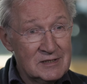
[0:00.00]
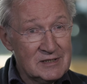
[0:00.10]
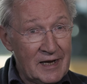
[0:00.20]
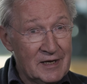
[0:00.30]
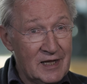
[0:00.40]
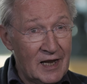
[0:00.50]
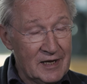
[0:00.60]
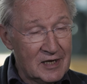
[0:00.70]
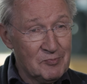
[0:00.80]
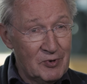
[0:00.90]

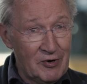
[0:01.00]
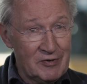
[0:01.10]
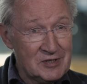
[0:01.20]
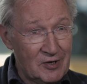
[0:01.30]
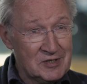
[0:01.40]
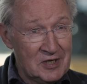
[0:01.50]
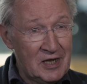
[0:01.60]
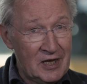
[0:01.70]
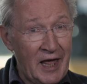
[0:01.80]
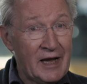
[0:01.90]
psychedelic experience, so it's
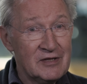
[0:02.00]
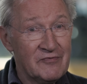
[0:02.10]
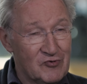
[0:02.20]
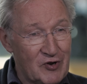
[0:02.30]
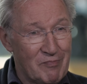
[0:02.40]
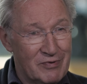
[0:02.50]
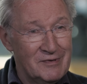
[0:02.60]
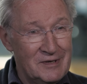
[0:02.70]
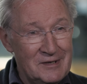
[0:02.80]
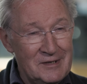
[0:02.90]
a negative trip.
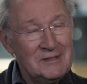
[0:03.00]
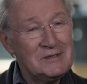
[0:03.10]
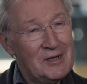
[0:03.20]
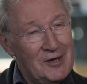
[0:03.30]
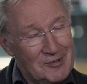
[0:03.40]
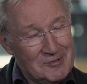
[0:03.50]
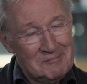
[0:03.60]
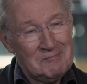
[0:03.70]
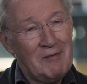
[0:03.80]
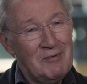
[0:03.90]
So
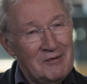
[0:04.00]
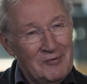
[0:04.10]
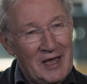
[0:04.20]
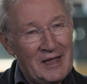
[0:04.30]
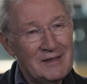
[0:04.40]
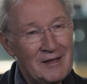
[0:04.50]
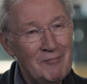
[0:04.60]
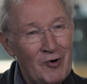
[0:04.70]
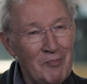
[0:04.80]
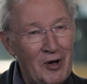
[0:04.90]
maybe we get
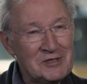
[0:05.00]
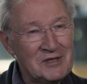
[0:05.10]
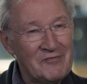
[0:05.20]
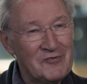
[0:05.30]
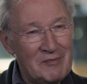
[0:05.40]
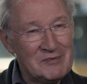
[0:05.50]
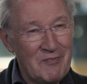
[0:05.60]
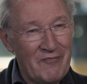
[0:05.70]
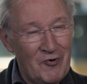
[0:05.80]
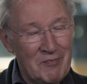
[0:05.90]
more positive
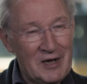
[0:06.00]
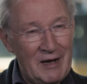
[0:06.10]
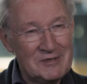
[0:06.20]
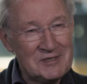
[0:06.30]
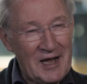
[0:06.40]
trips before we become a